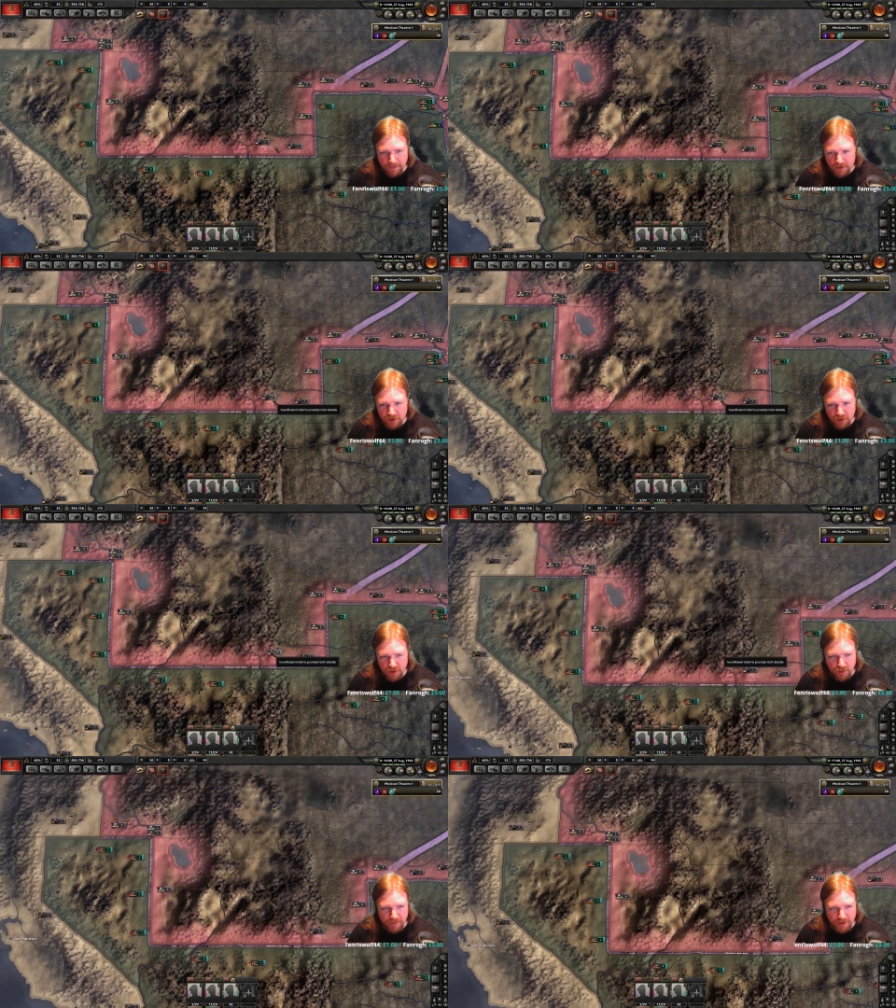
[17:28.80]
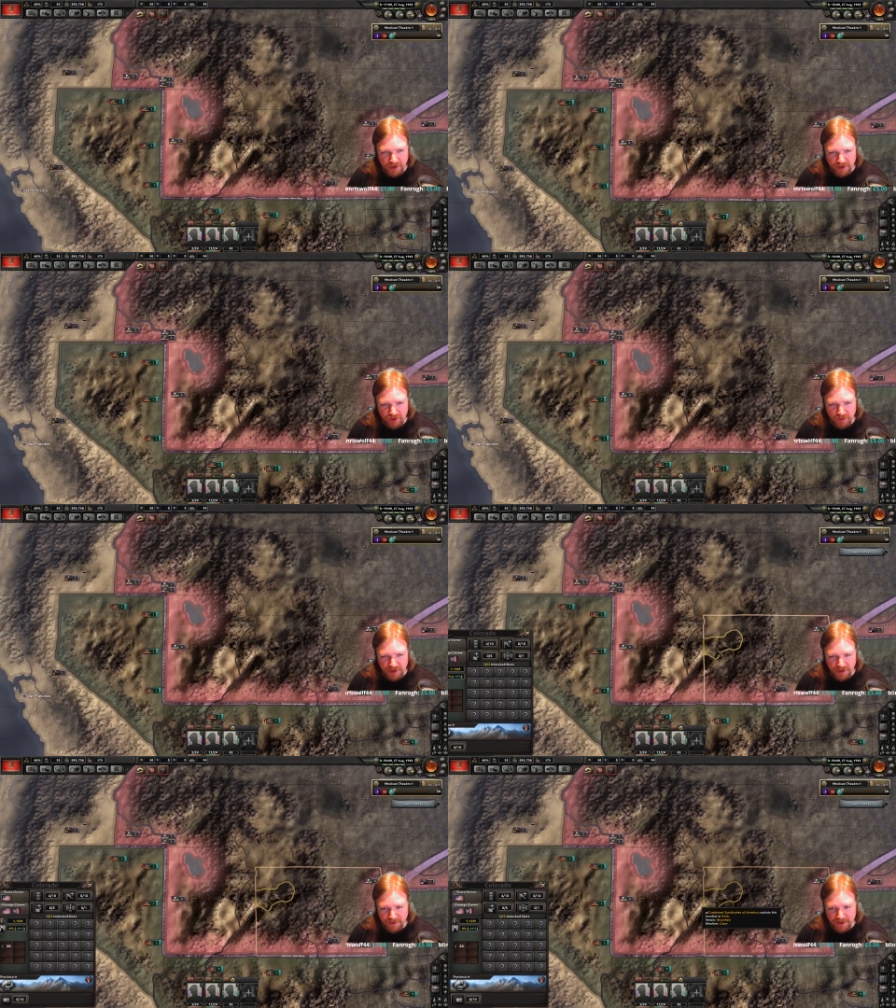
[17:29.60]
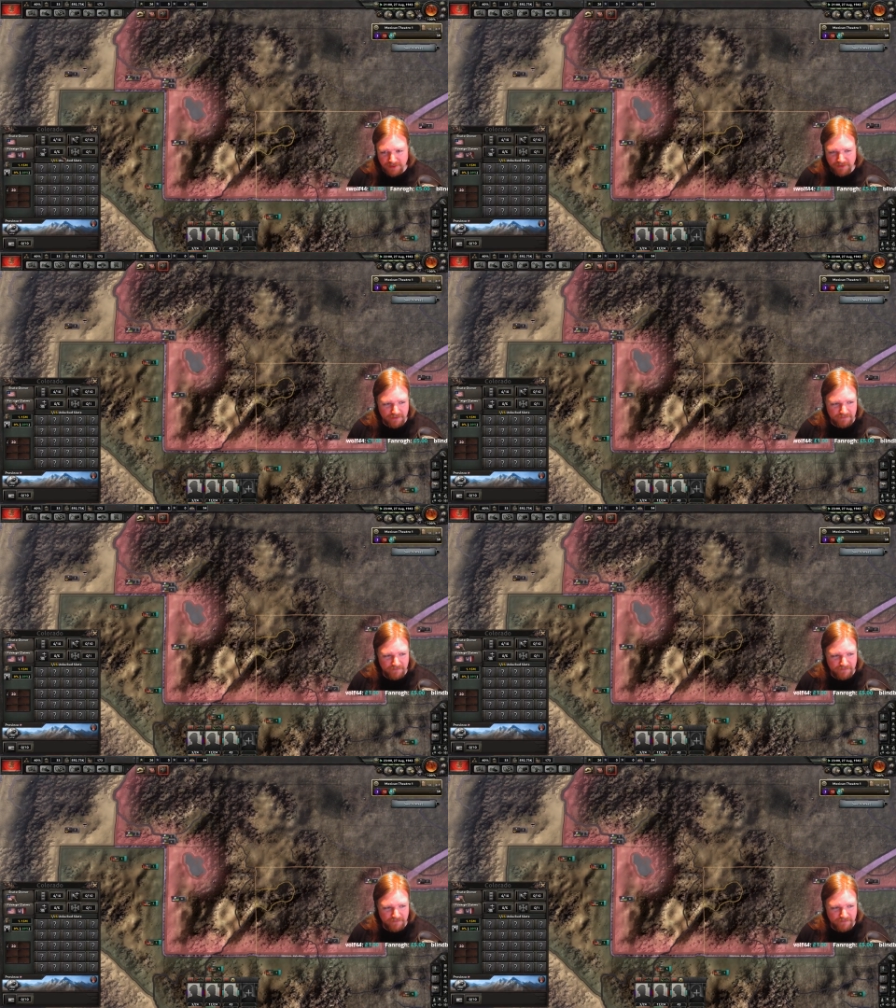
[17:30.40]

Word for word: I do wonder where most of their troops are, because they have like